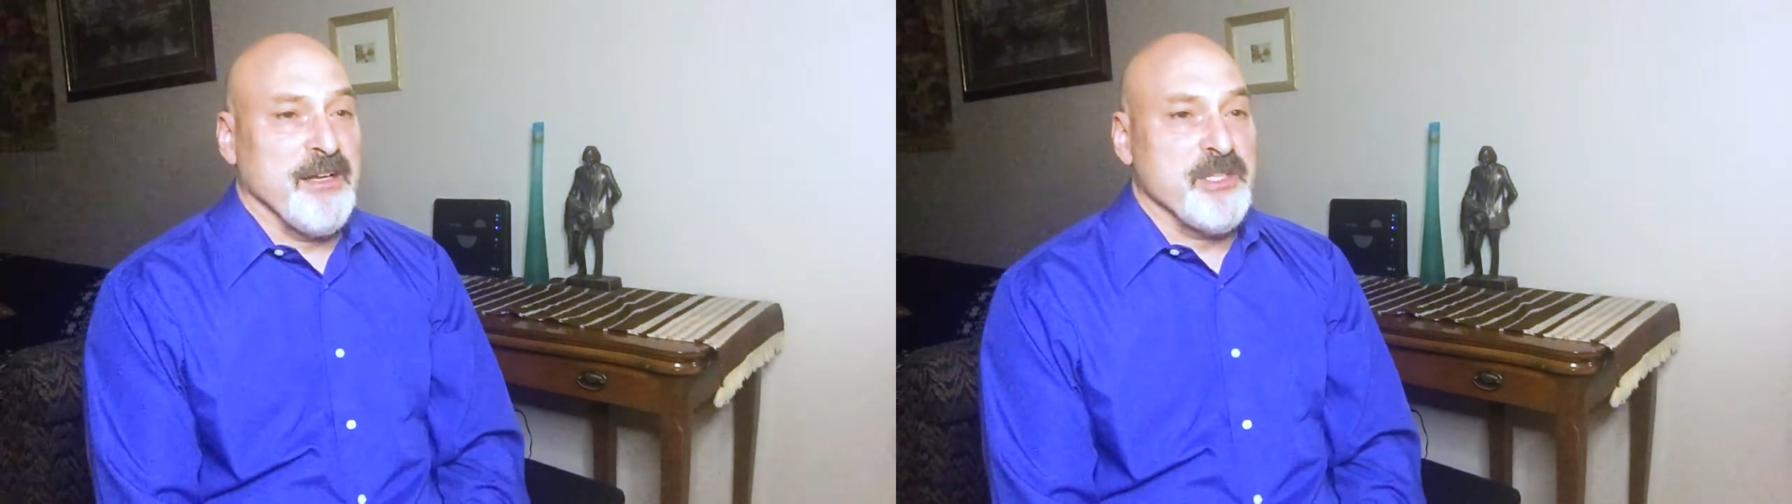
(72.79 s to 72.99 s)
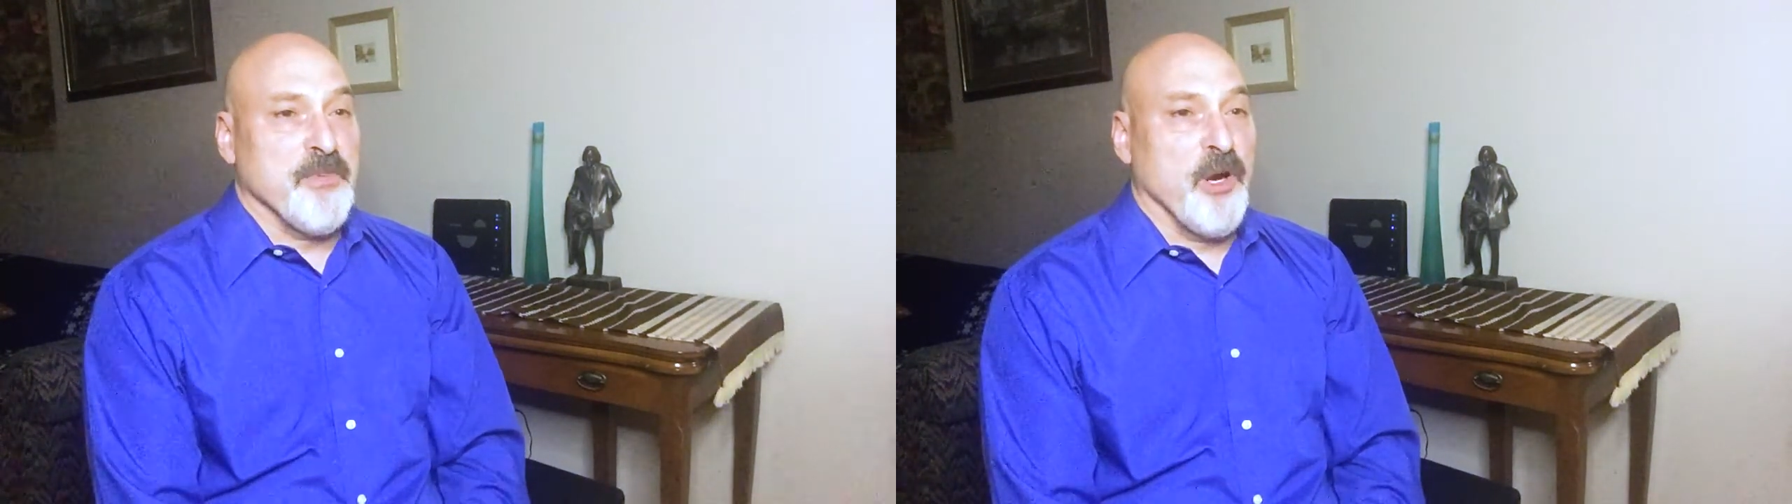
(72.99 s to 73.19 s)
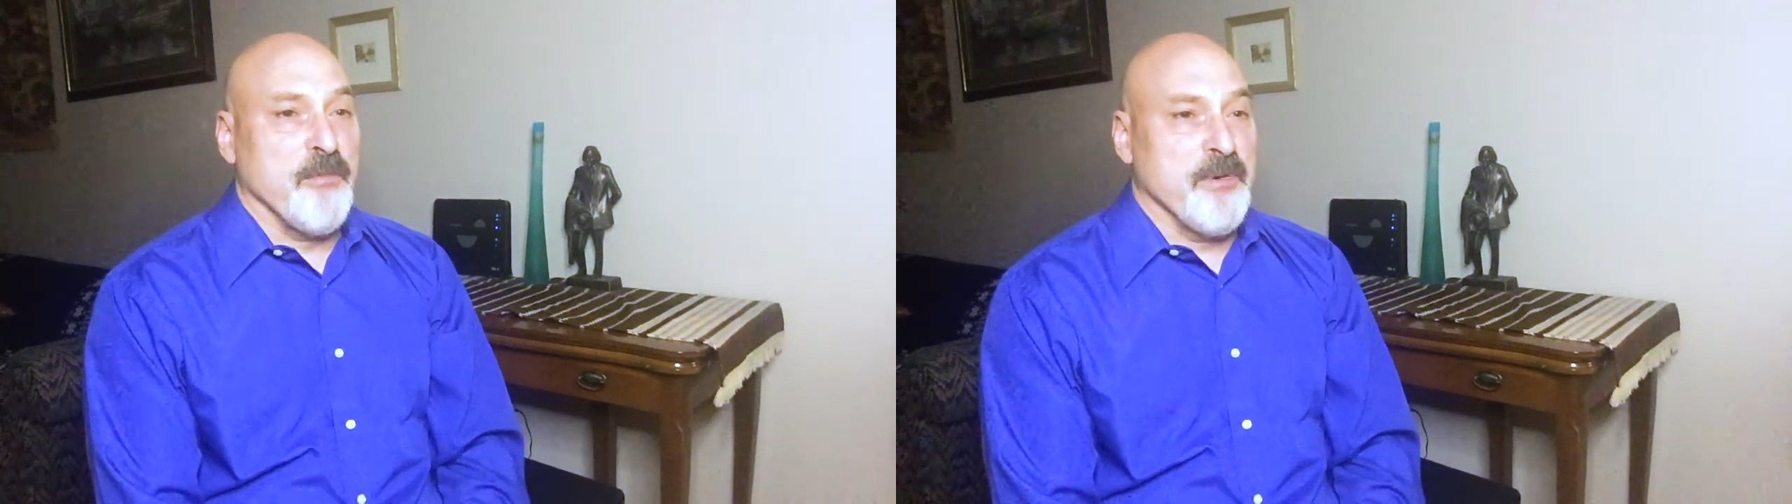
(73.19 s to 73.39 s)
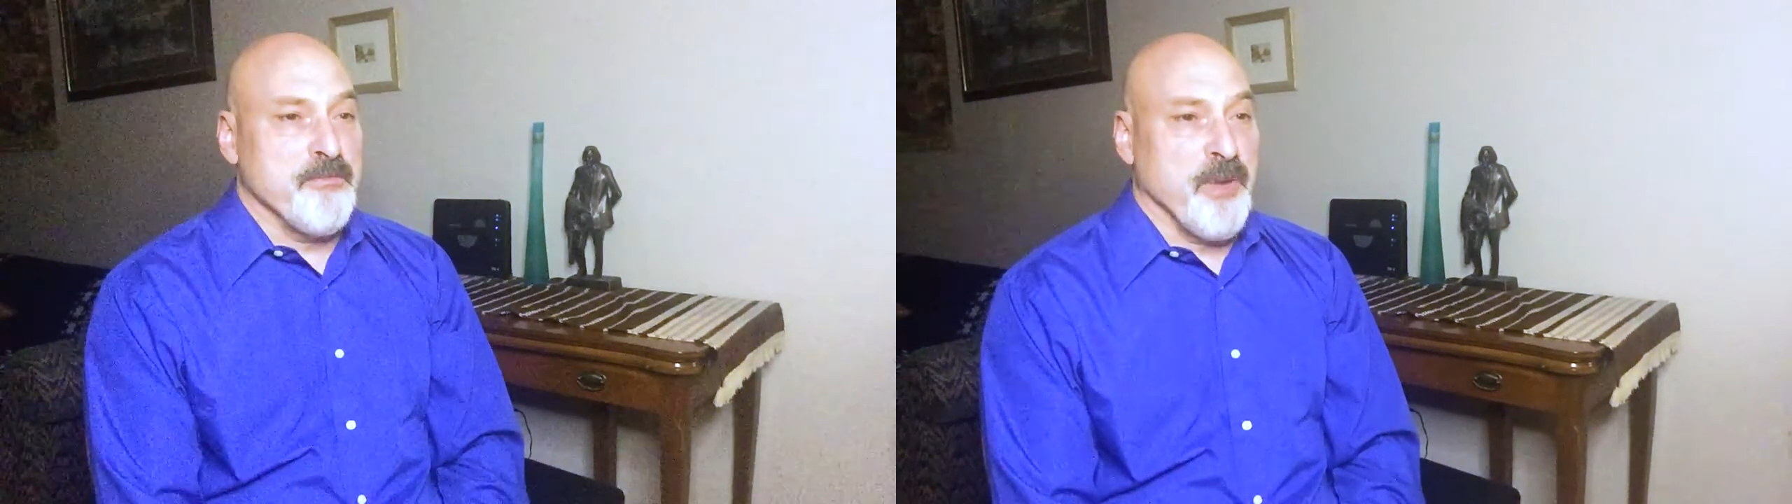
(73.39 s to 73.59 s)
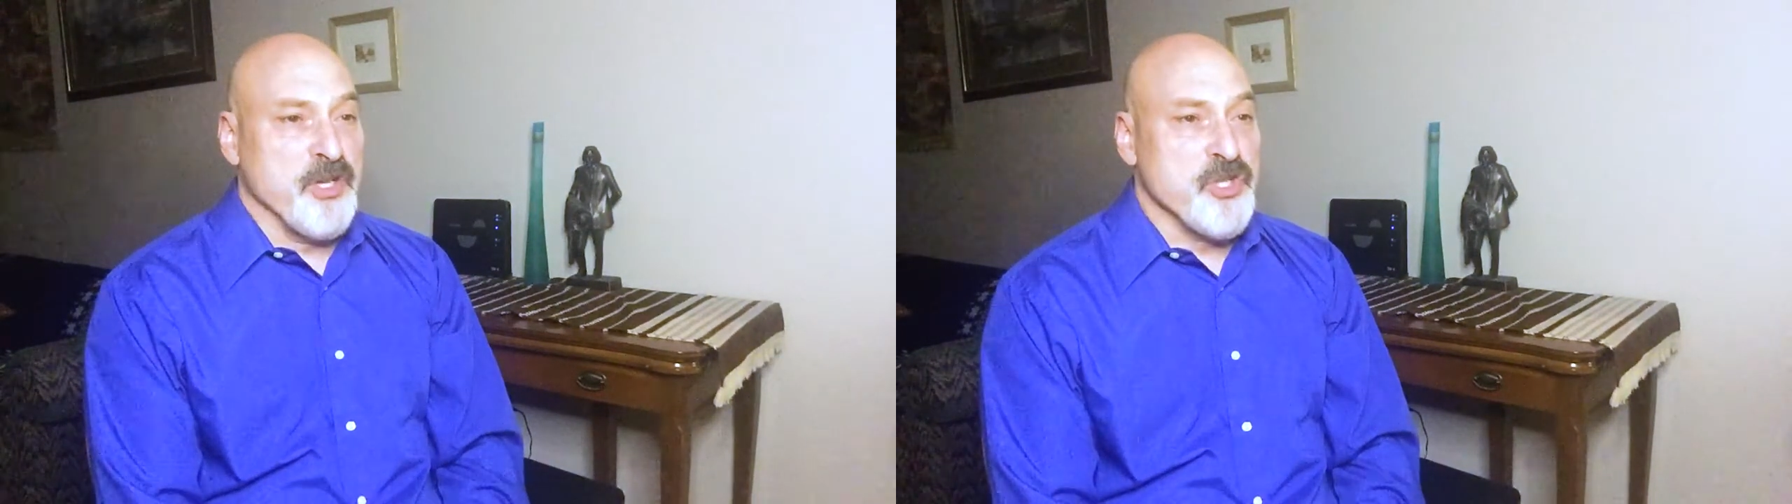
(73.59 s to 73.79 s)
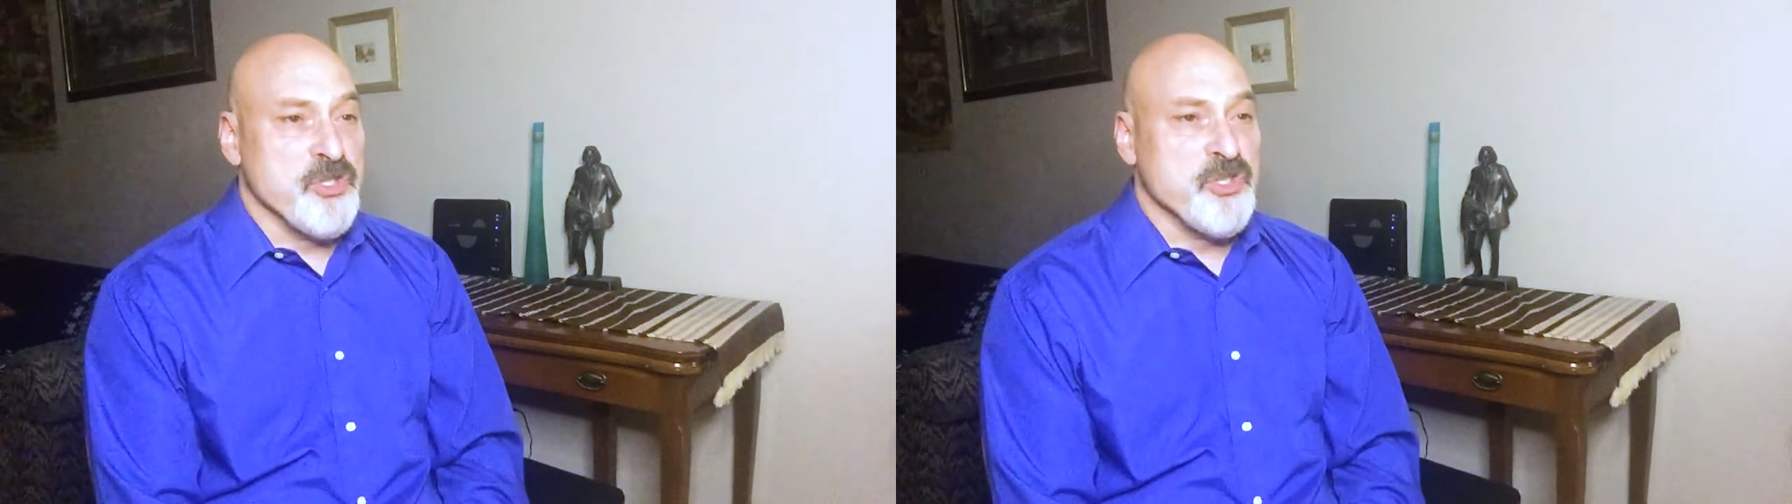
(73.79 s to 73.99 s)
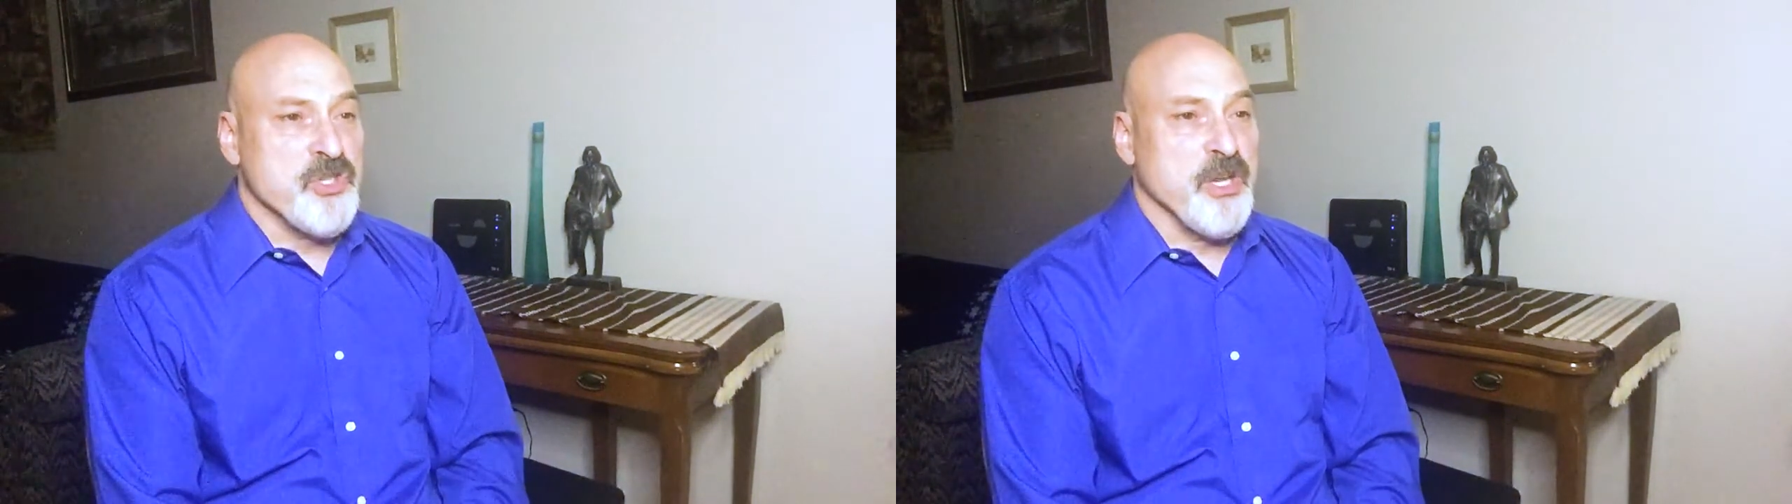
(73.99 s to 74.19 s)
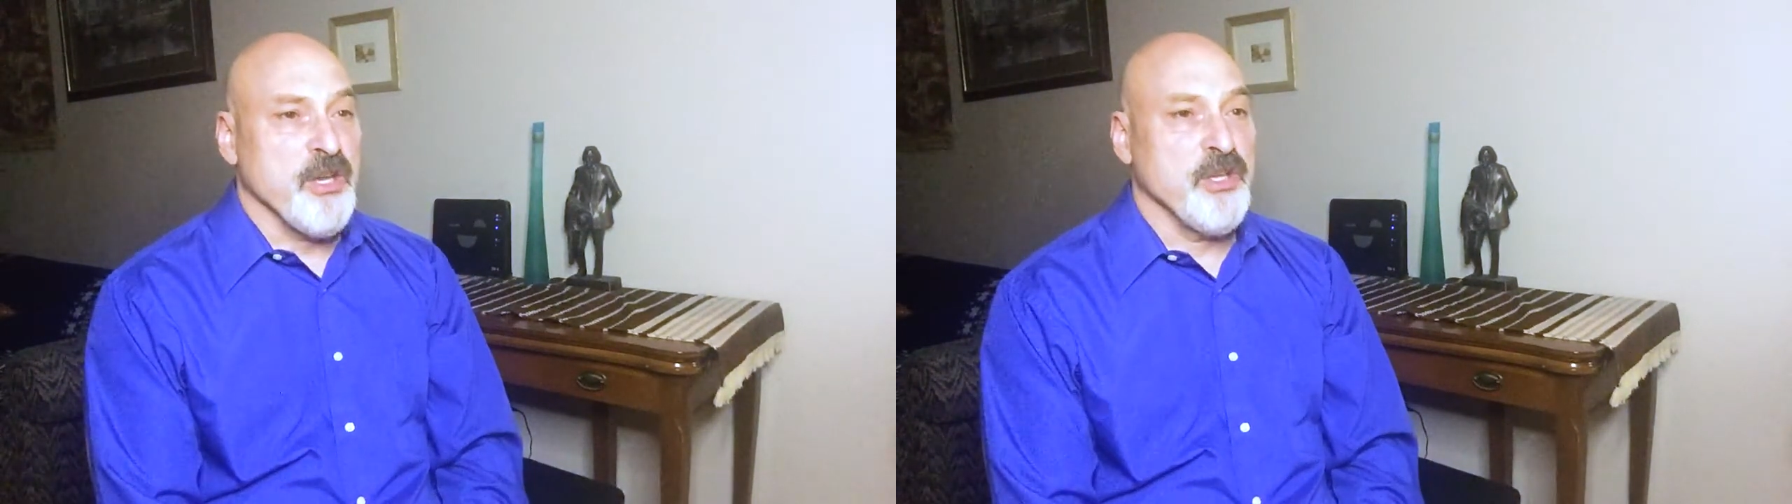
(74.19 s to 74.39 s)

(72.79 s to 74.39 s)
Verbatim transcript: department budgets.